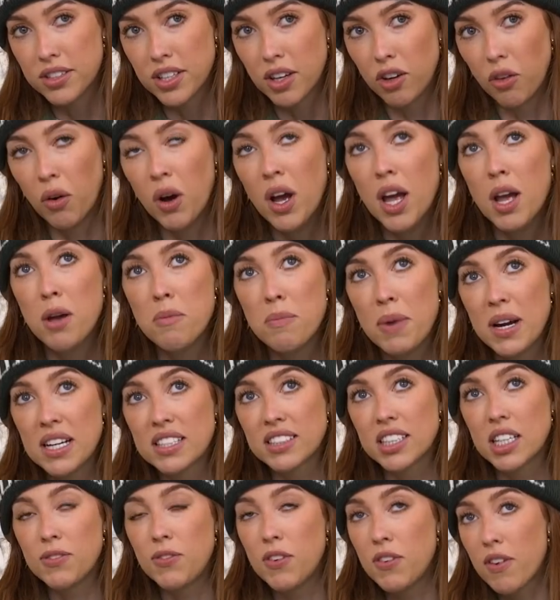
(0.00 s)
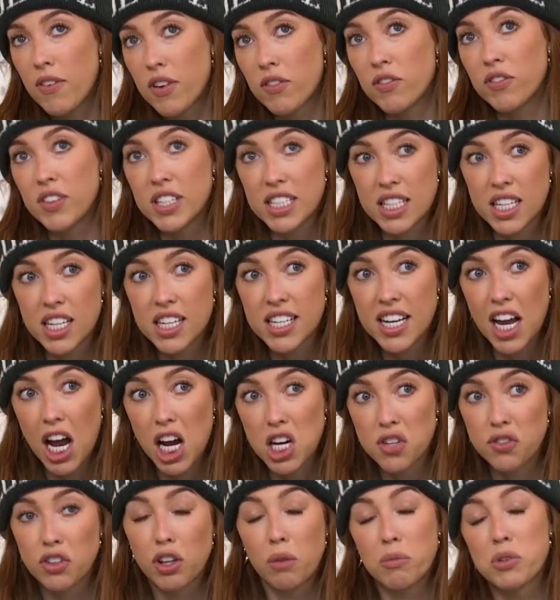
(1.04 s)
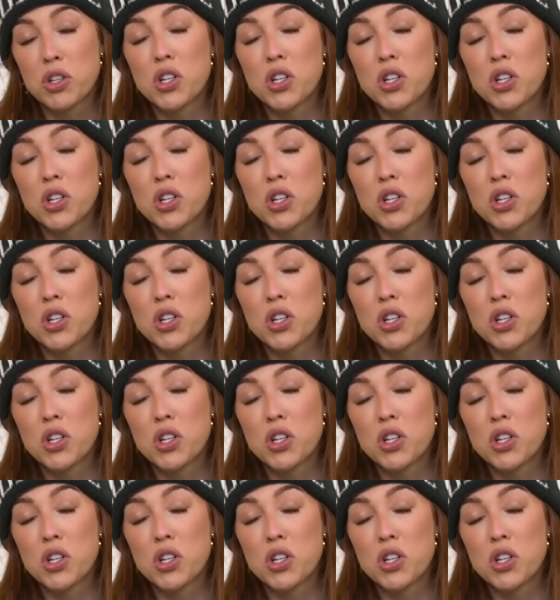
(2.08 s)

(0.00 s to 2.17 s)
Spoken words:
So basically, if you've ever visited Nashville,